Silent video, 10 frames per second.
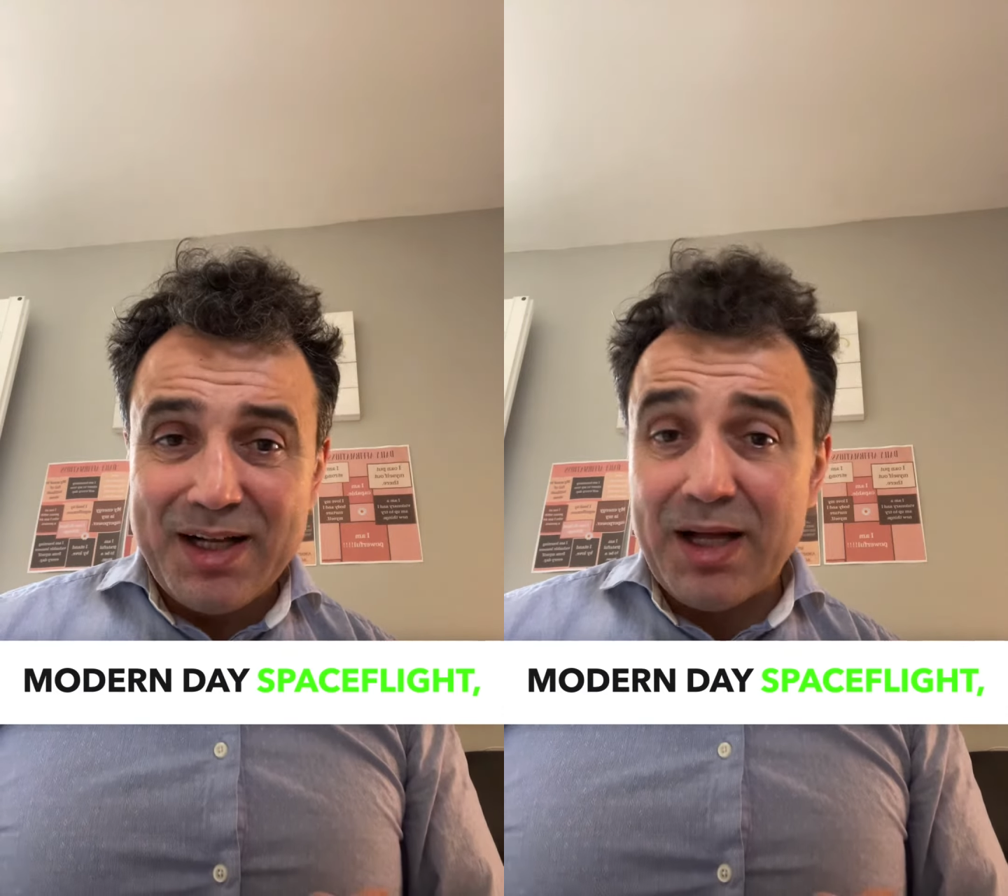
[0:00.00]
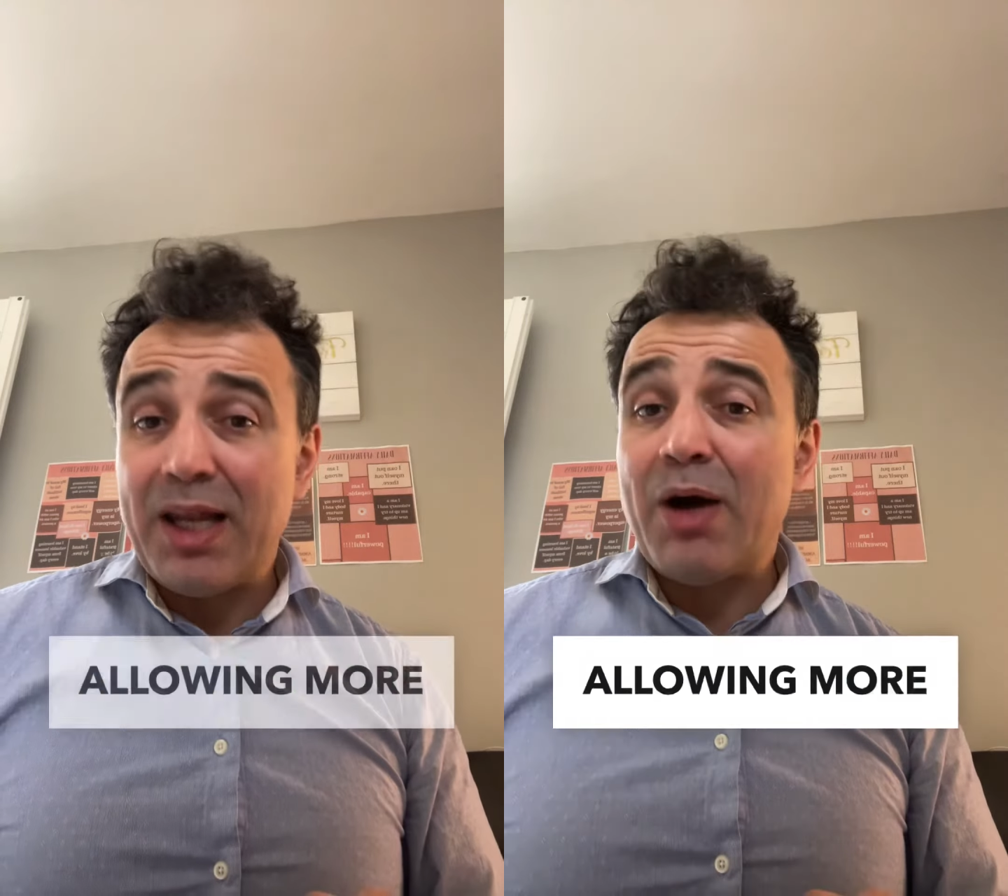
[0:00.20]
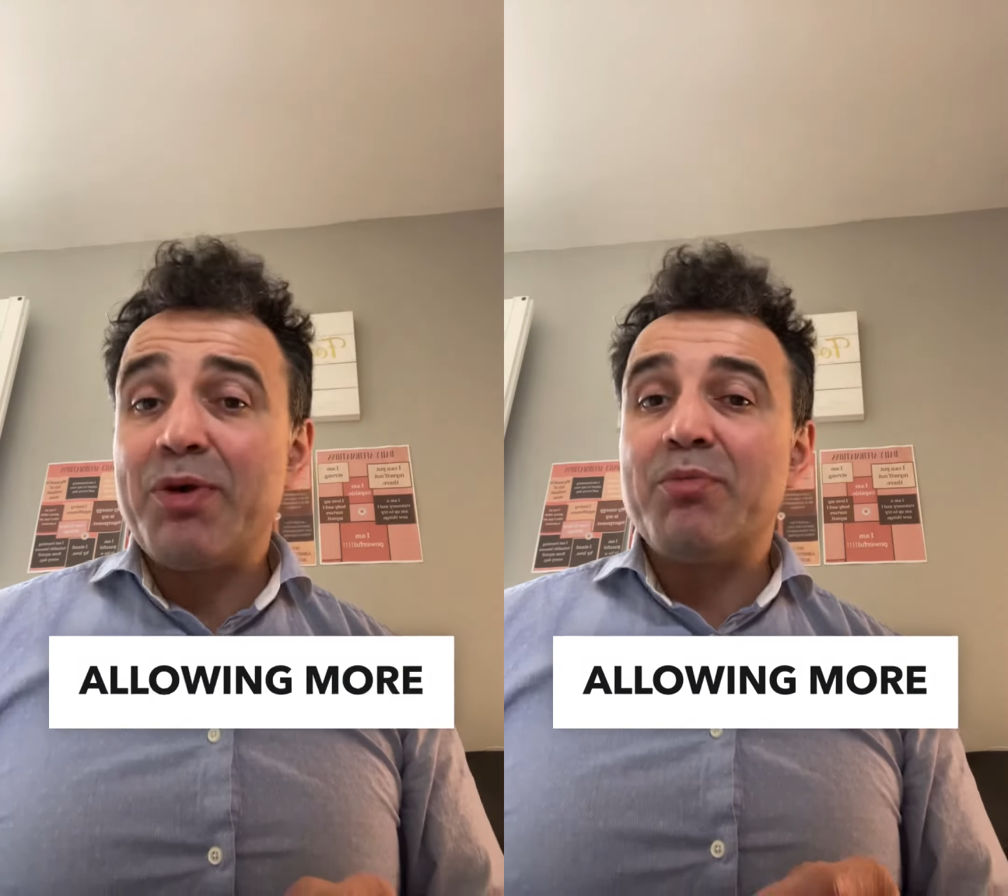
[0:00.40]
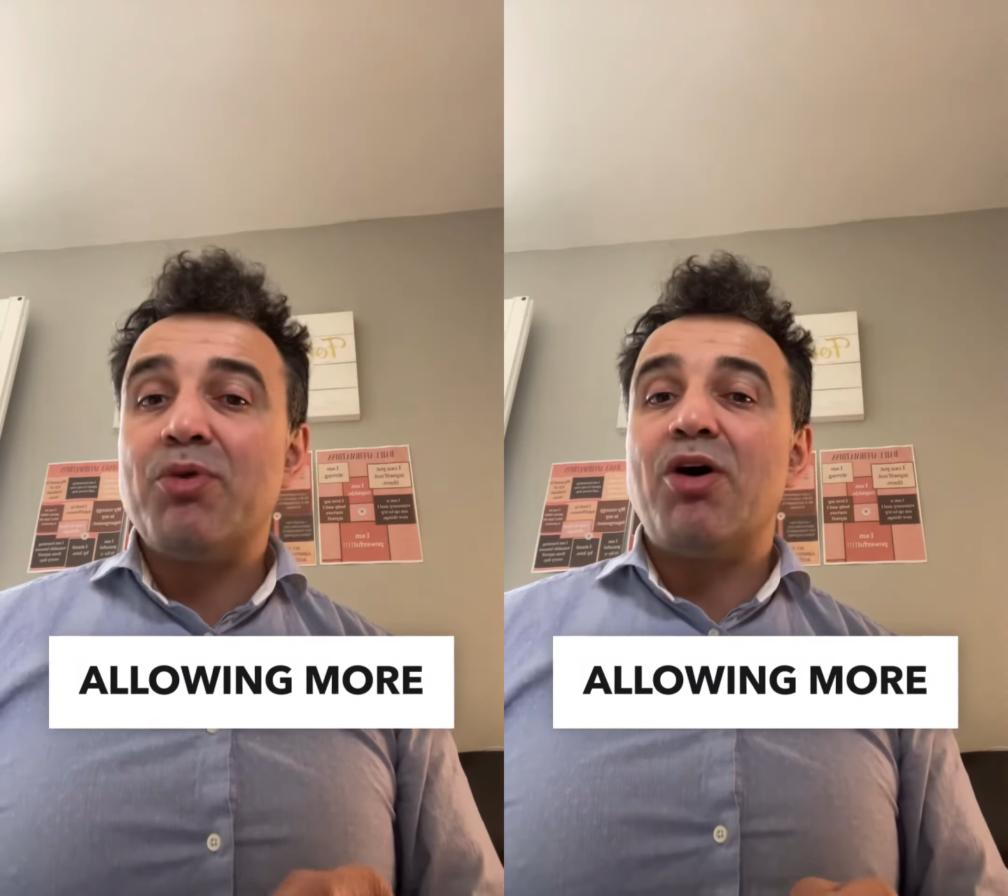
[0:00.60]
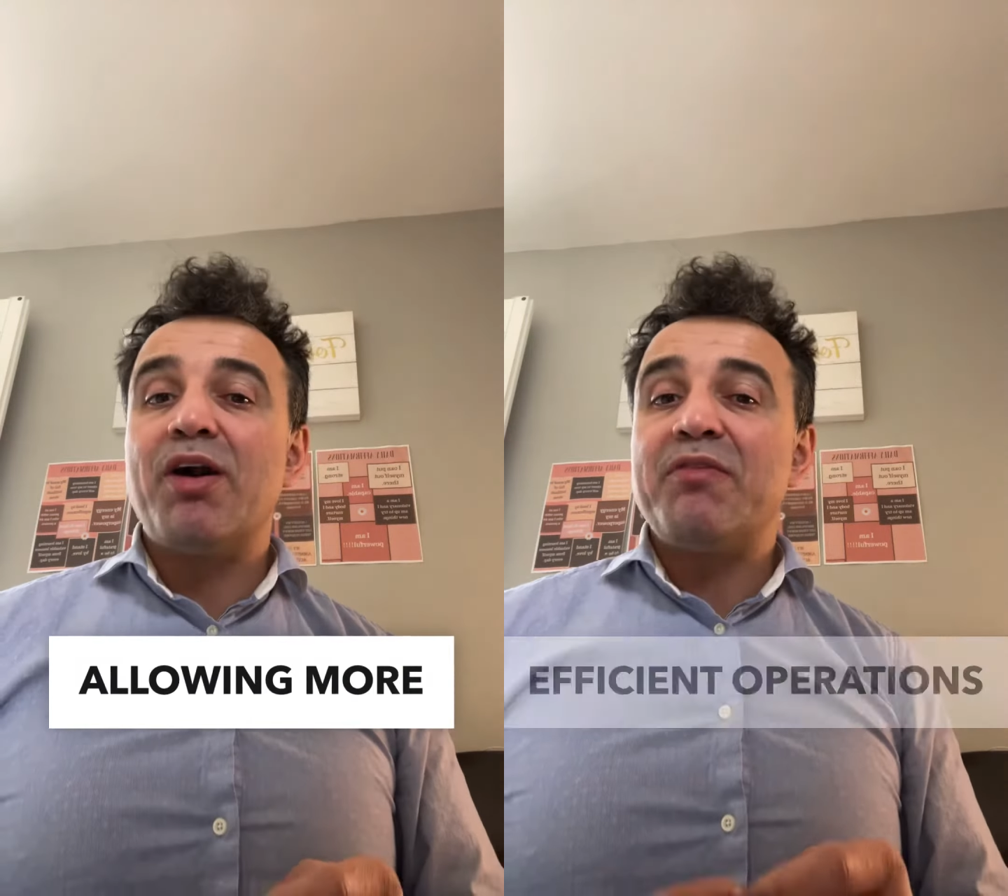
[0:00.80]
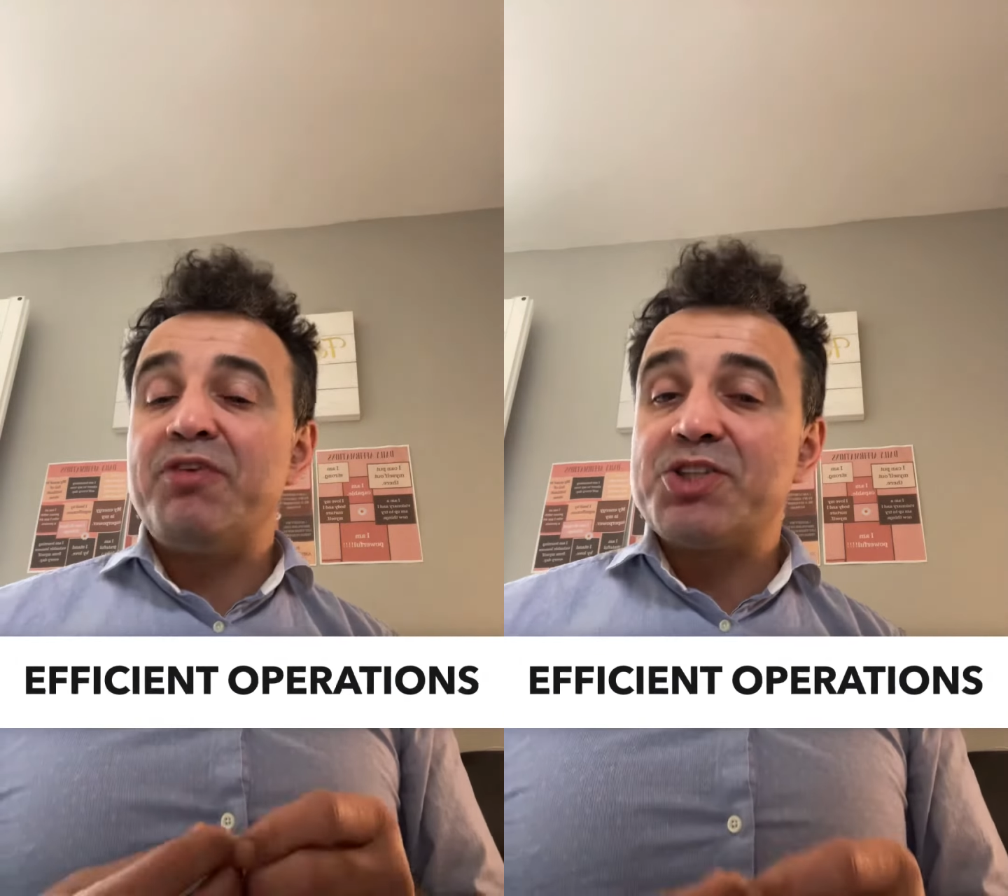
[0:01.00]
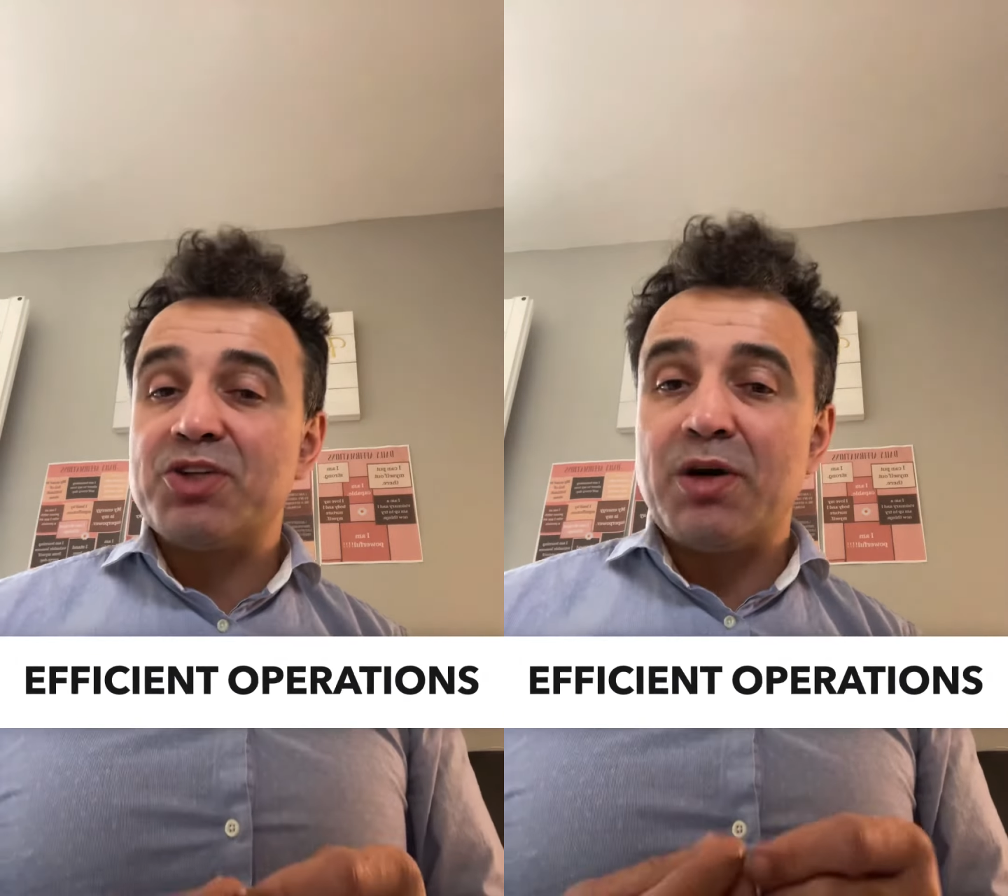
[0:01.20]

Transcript: allowing more efficient